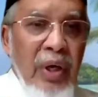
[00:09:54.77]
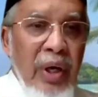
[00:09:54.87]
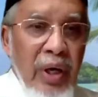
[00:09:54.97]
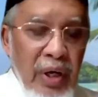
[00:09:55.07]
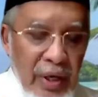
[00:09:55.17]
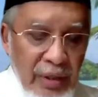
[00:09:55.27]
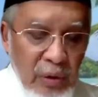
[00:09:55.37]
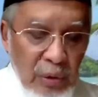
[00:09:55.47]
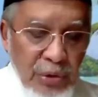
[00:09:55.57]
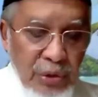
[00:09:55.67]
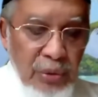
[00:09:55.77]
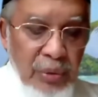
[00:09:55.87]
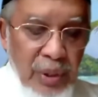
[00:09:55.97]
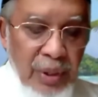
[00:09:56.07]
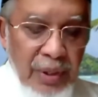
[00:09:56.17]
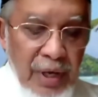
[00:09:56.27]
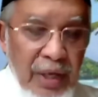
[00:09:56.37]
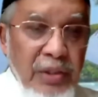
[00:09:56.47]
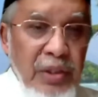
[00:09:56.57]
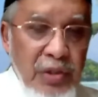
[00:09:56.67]
and also the
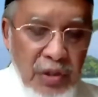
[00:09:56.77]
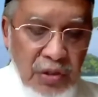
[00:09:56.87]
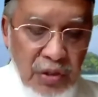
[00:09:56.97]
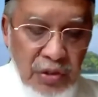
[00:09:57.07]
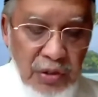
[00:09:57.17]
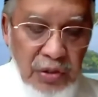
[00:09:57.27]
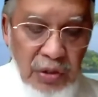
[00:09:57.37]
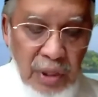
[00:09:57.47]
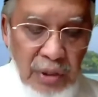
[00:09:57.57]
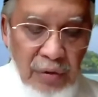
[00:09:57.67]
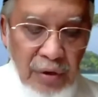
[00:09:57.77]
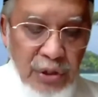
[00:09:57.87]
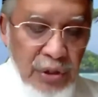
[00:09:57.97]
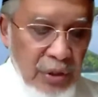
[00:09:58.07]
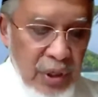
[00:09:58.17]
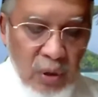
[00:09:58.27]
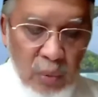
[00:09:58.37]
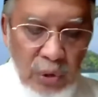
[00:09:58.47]
1966 generation,